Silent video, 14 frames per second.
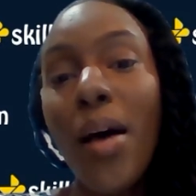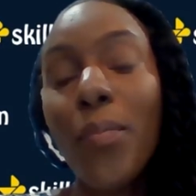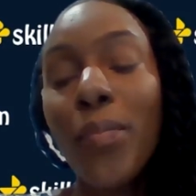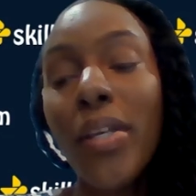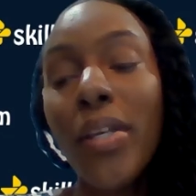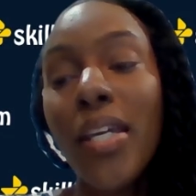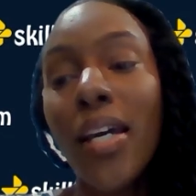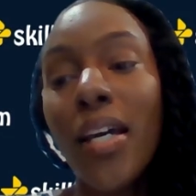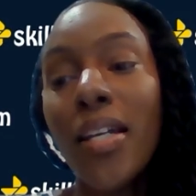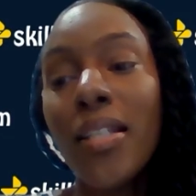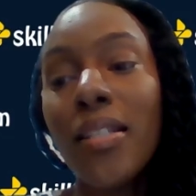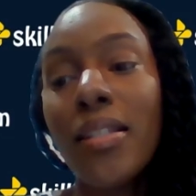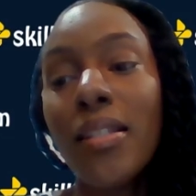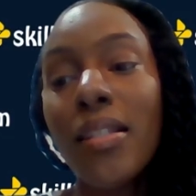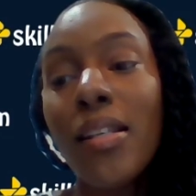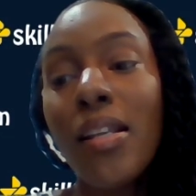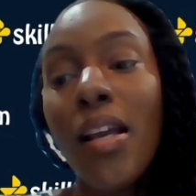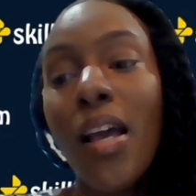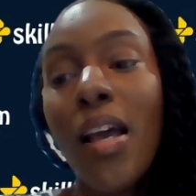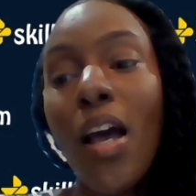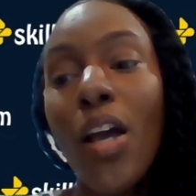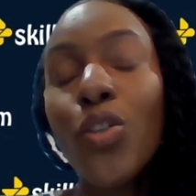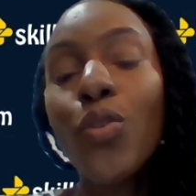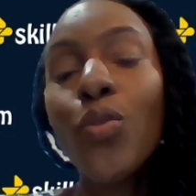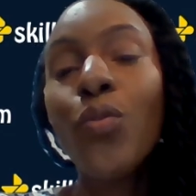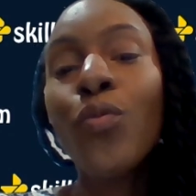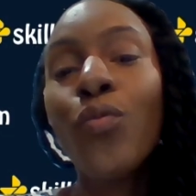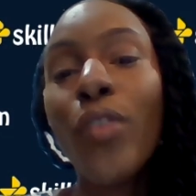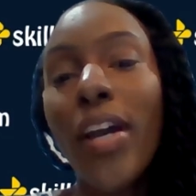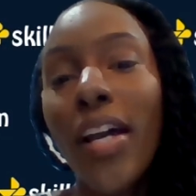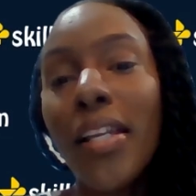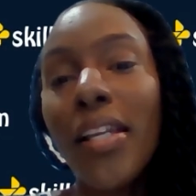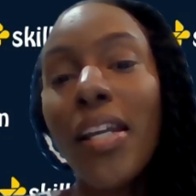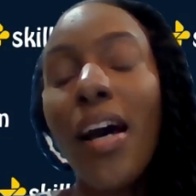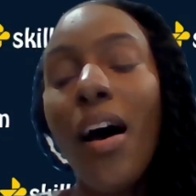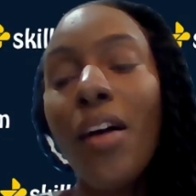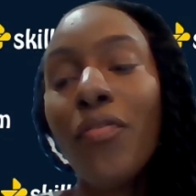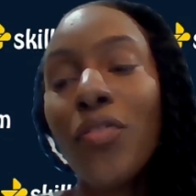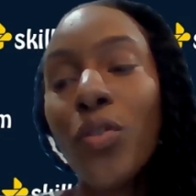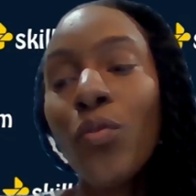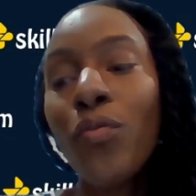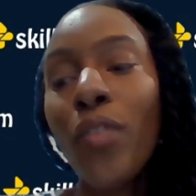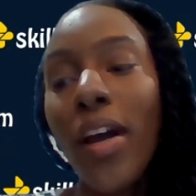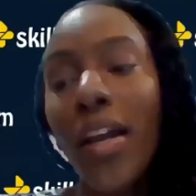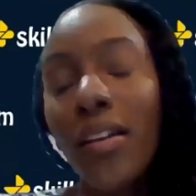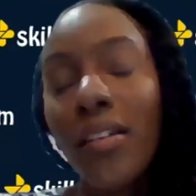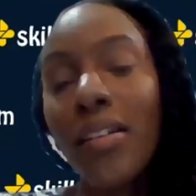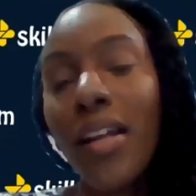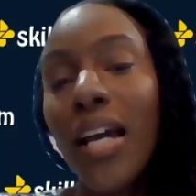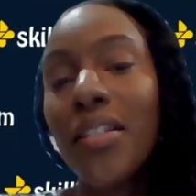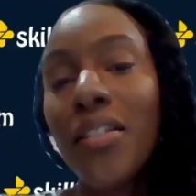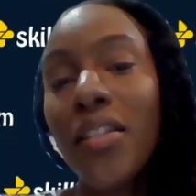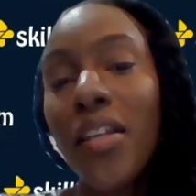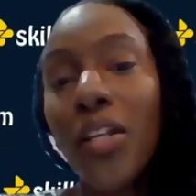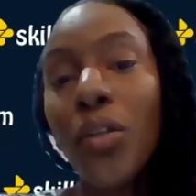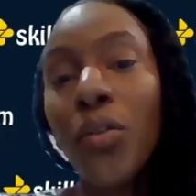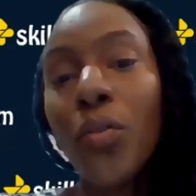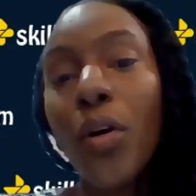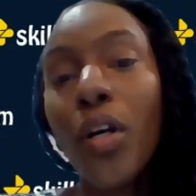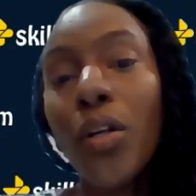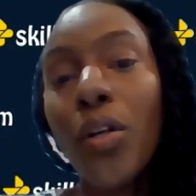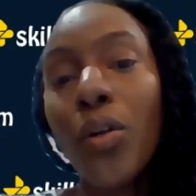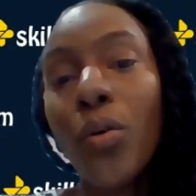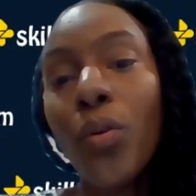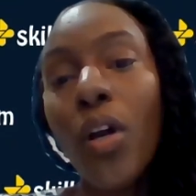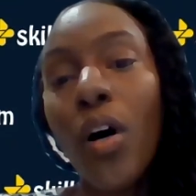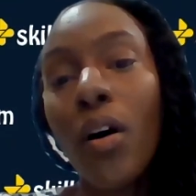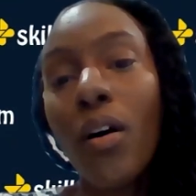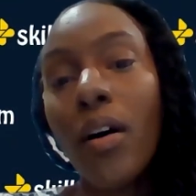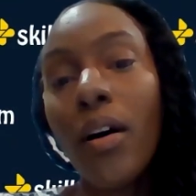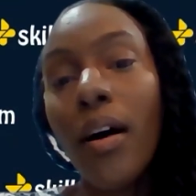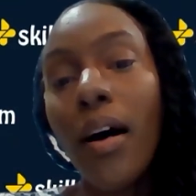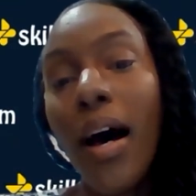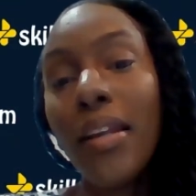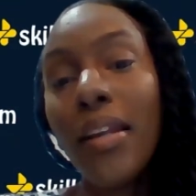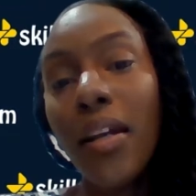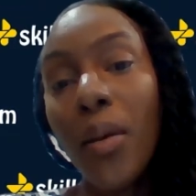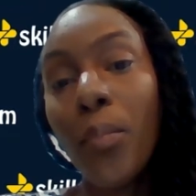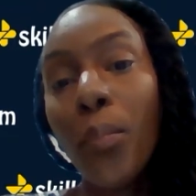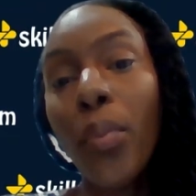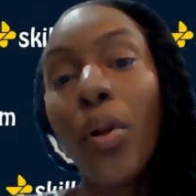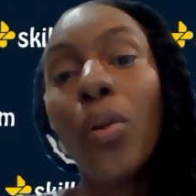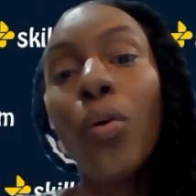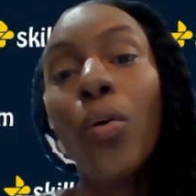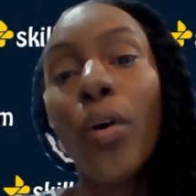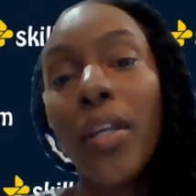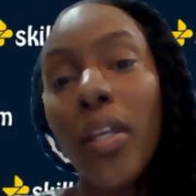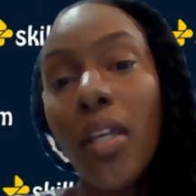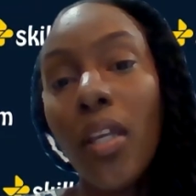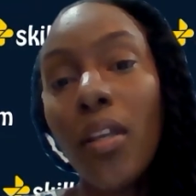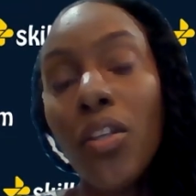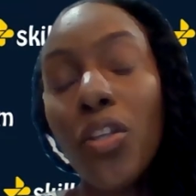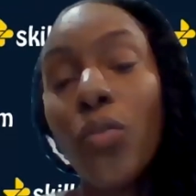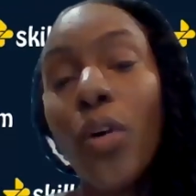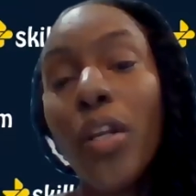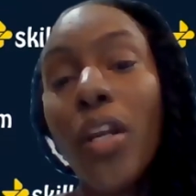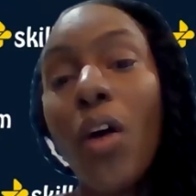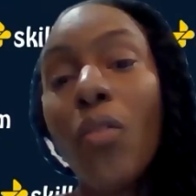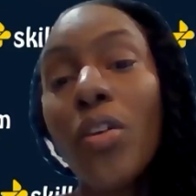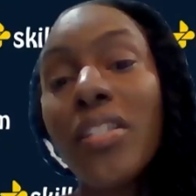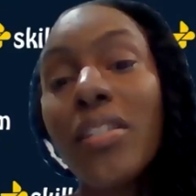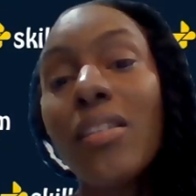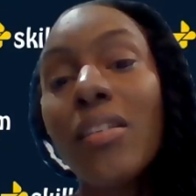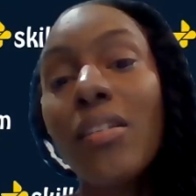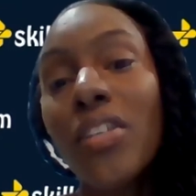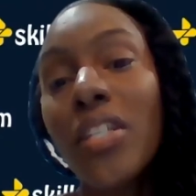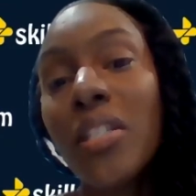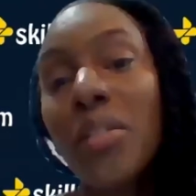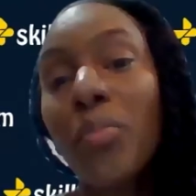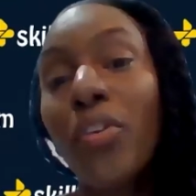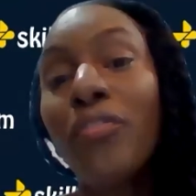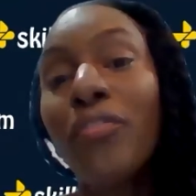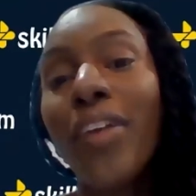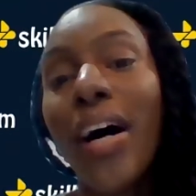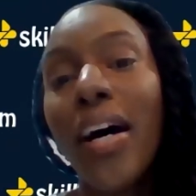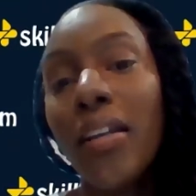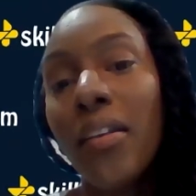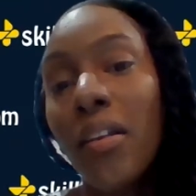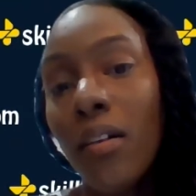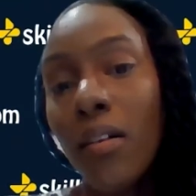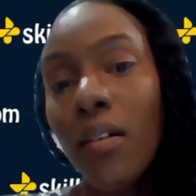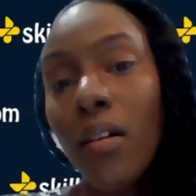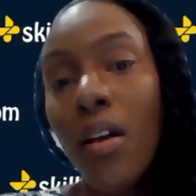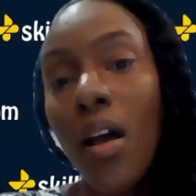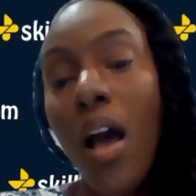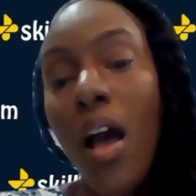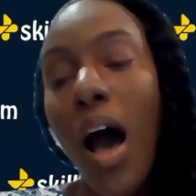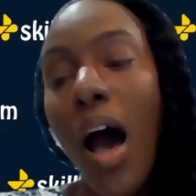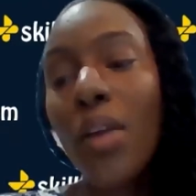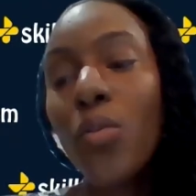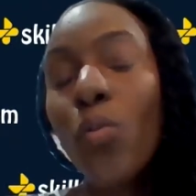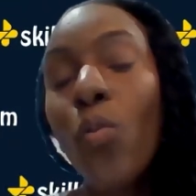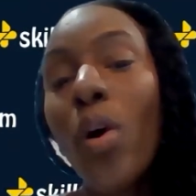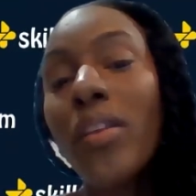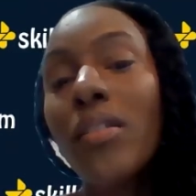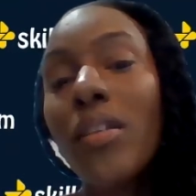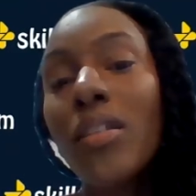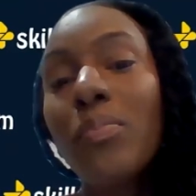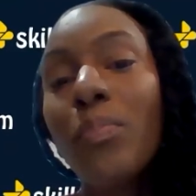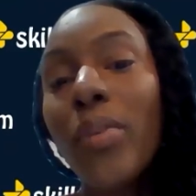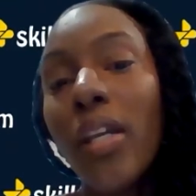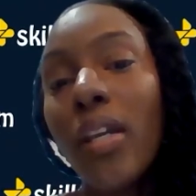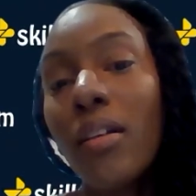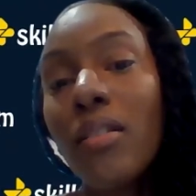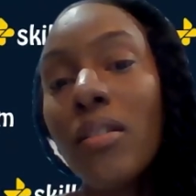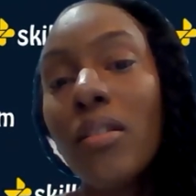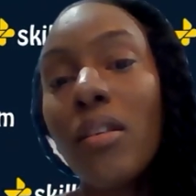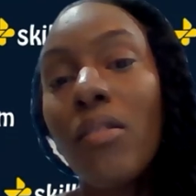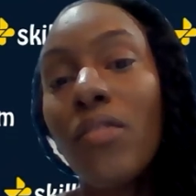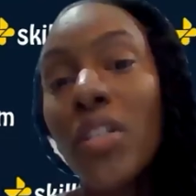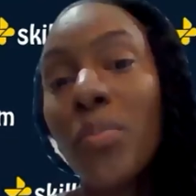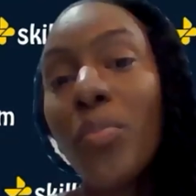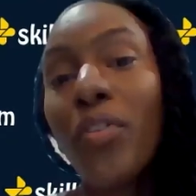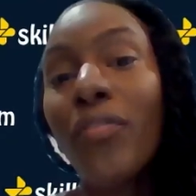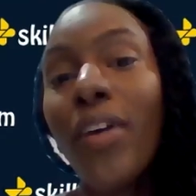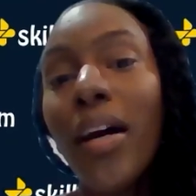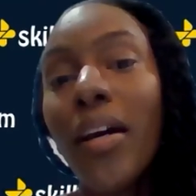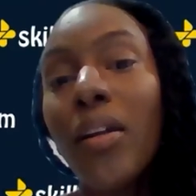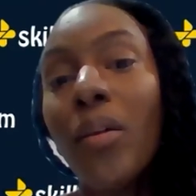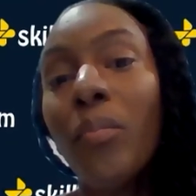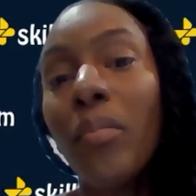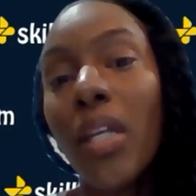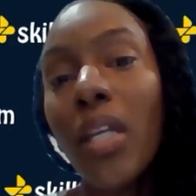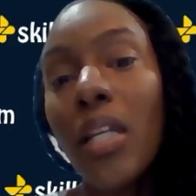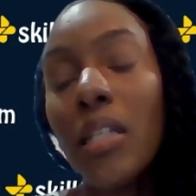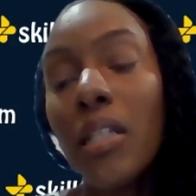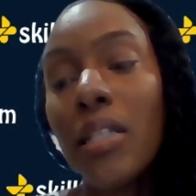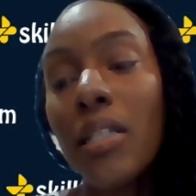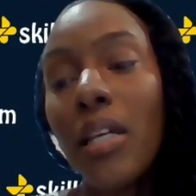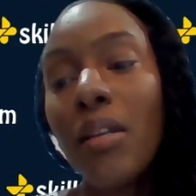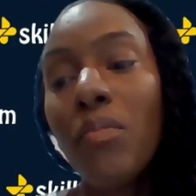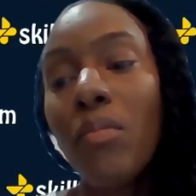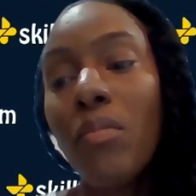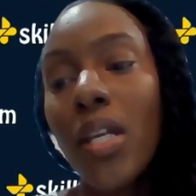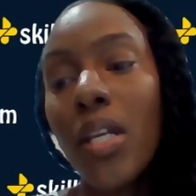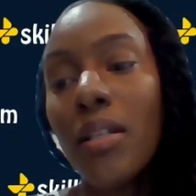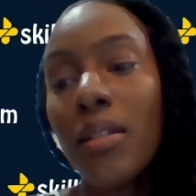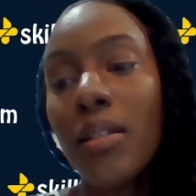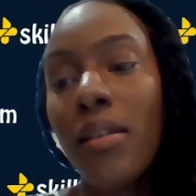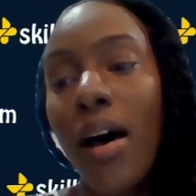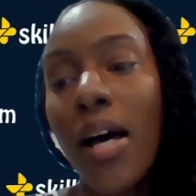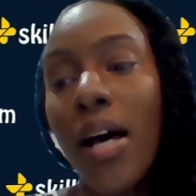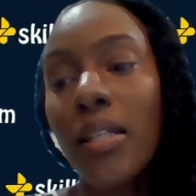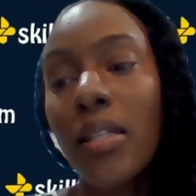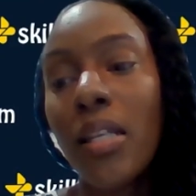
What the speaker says: because you really have to recognize that you are no longer an employee, you are now a service provider. And what does being a service provider means? It means that